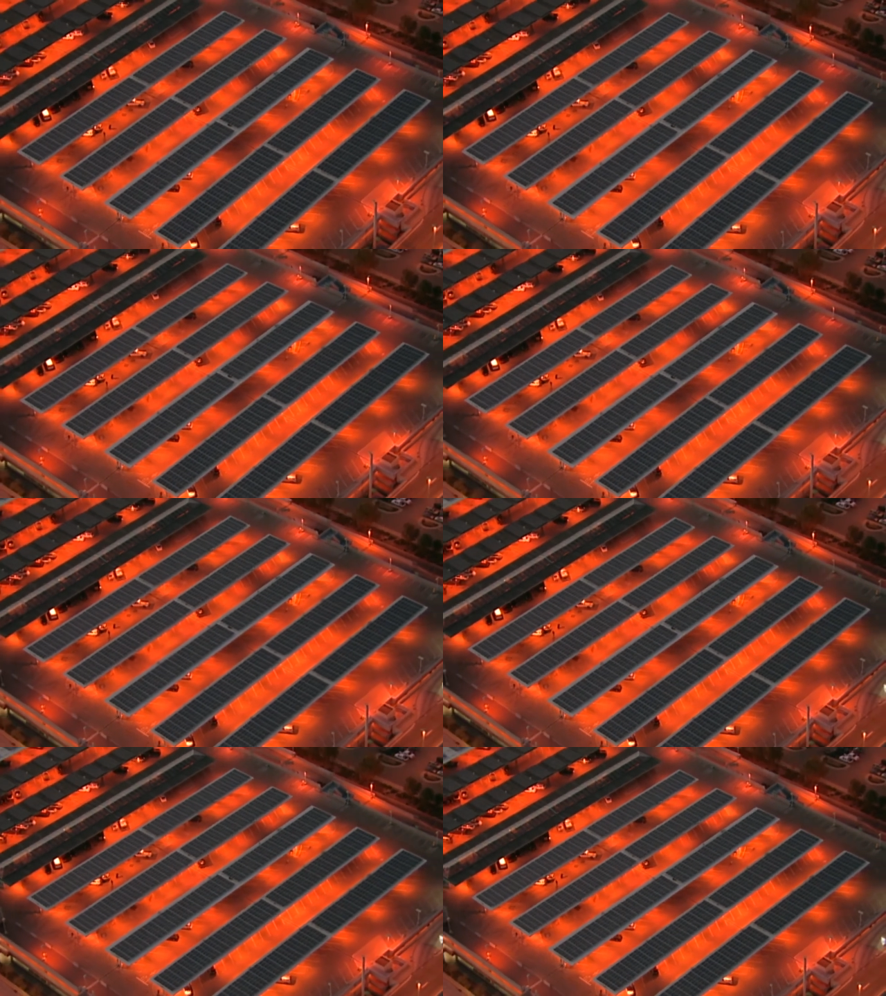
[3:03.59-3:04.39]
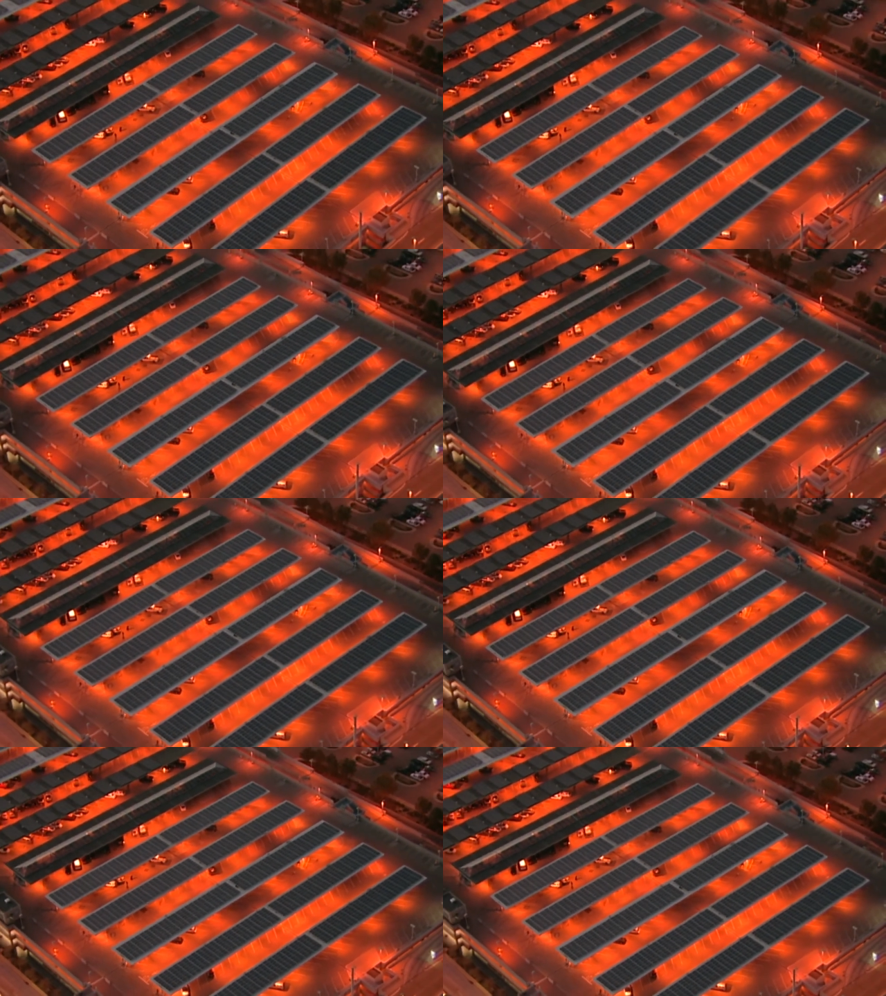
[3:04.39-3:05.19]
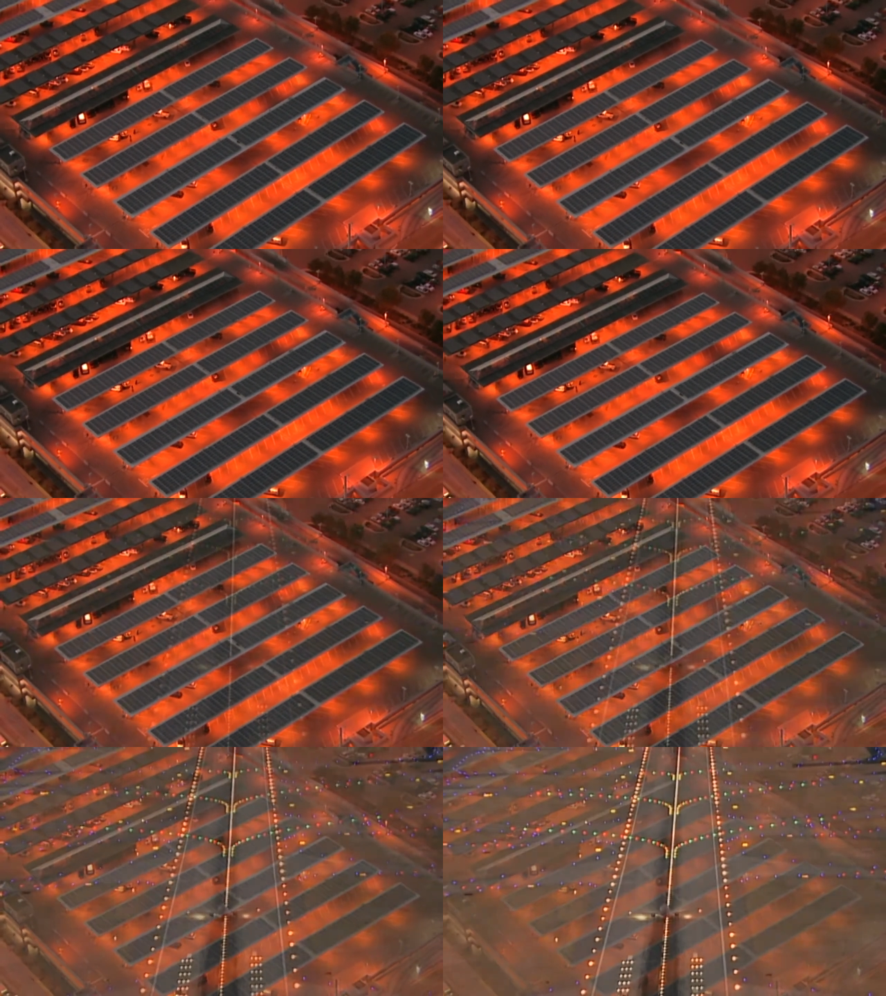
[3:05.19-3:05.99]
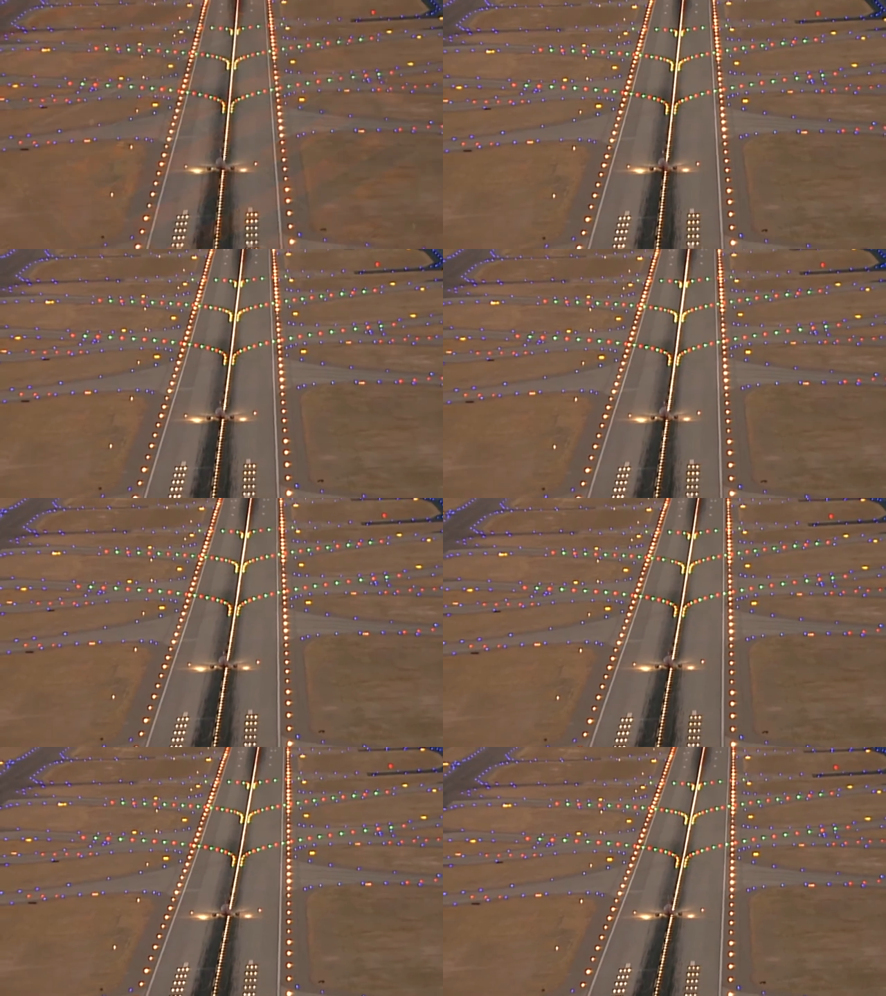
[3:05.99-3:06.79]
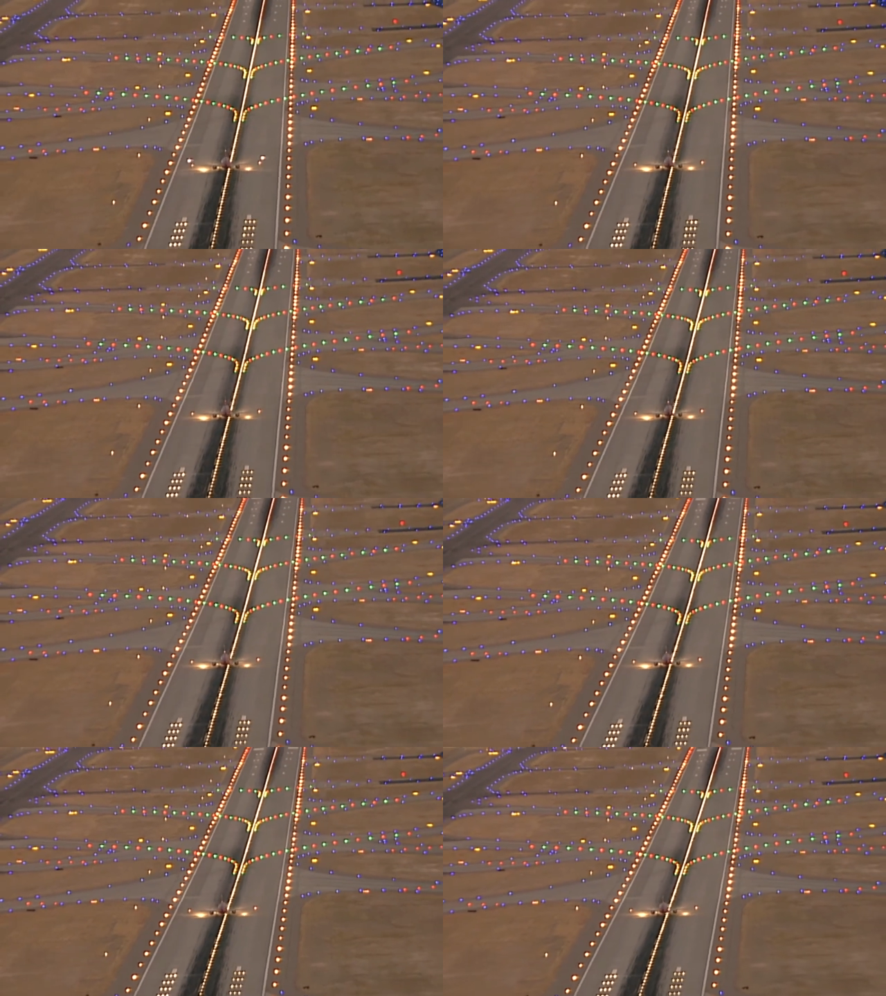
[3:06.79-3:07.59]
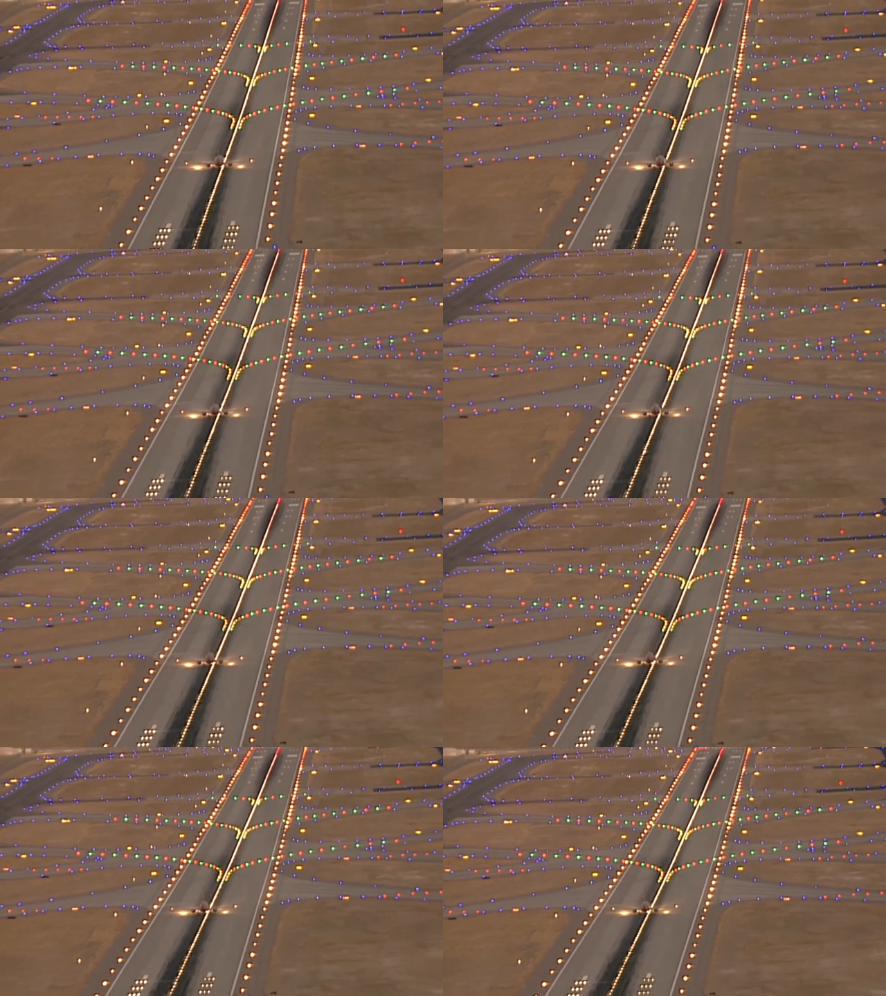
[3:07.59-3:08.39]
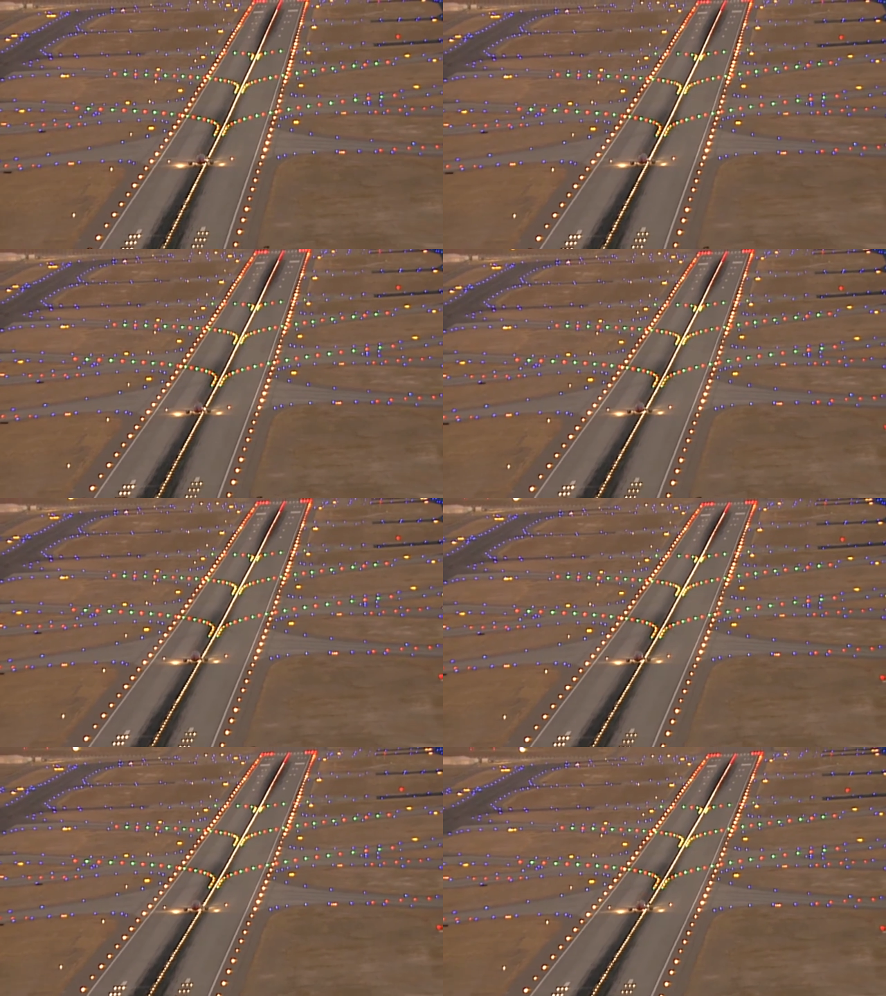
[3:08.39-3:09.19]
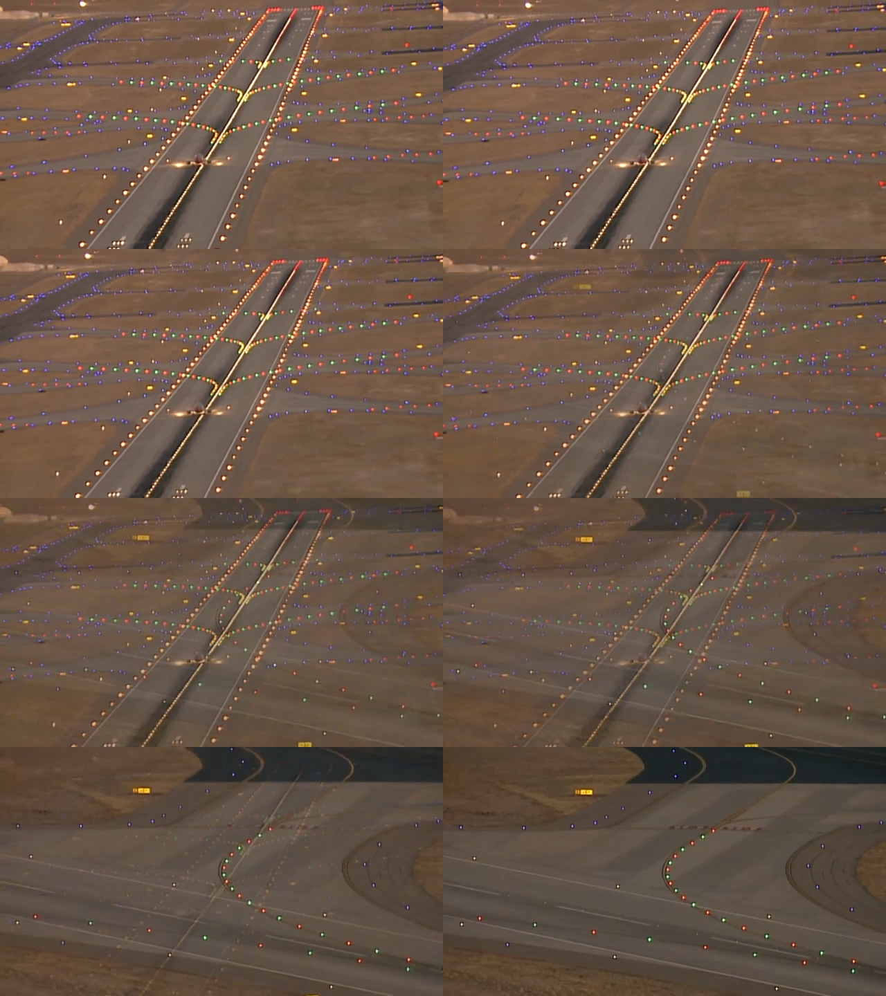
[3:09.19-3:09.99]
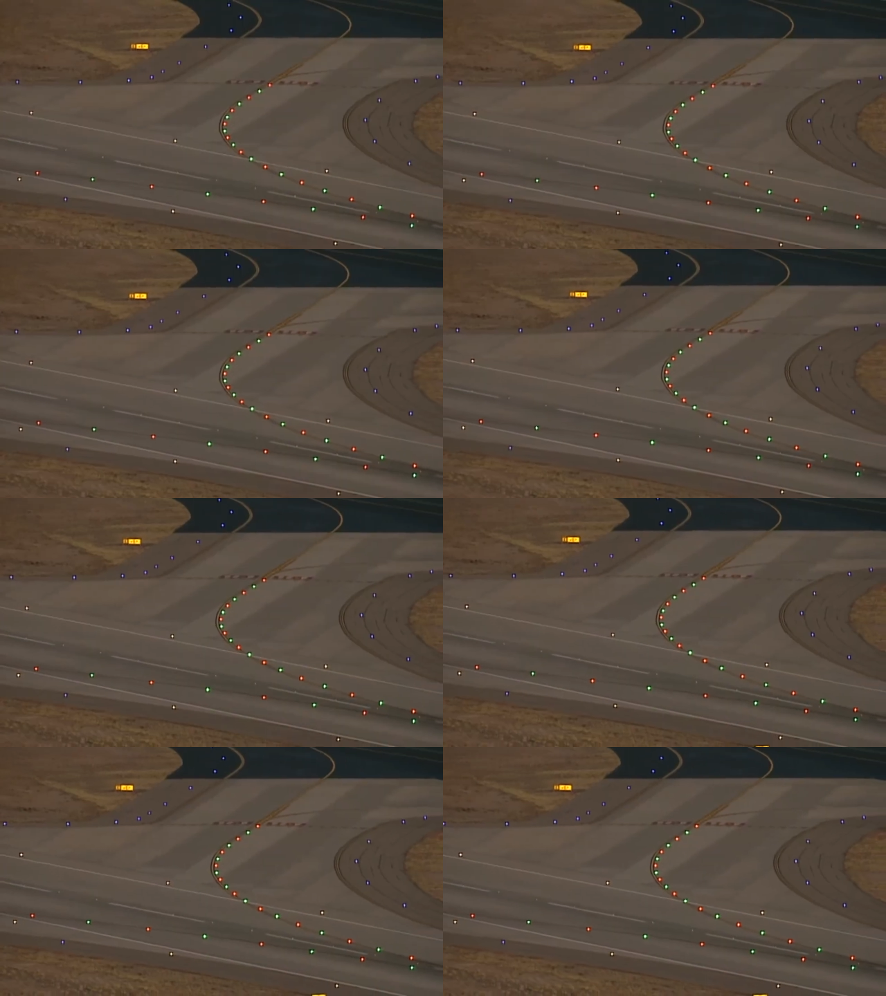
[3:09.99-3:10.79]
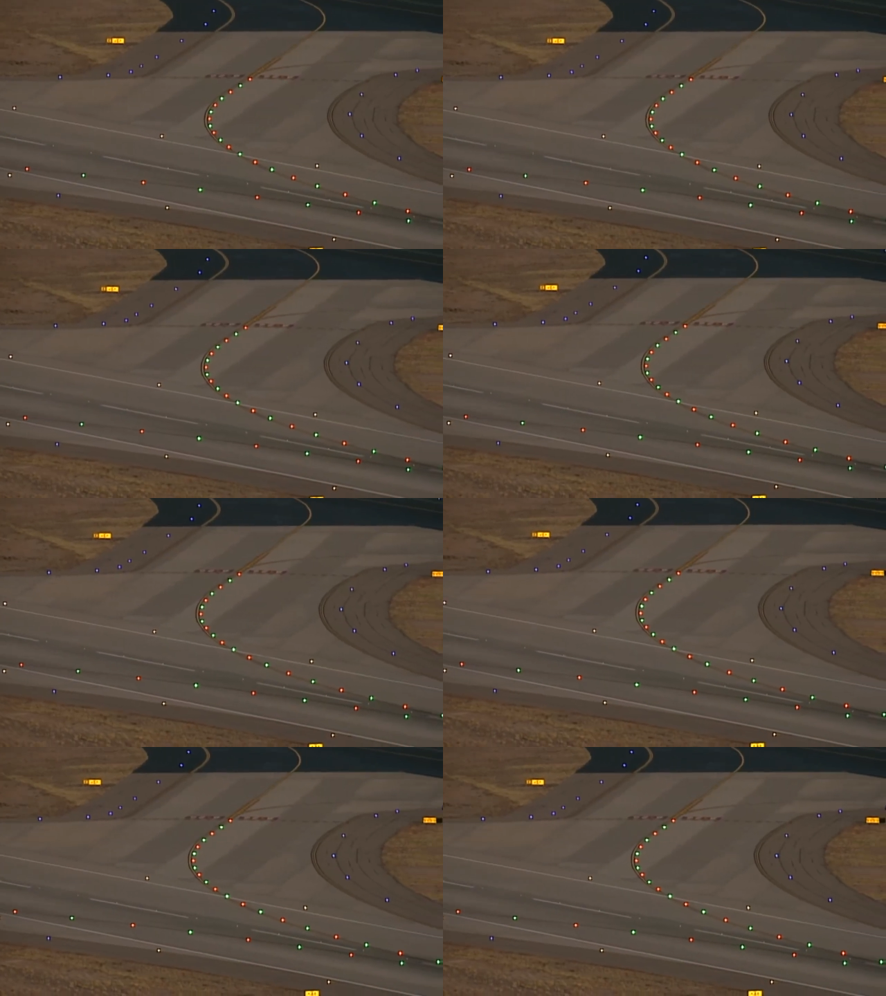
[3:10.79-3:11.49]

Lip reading: Nobody's mouth can be seen.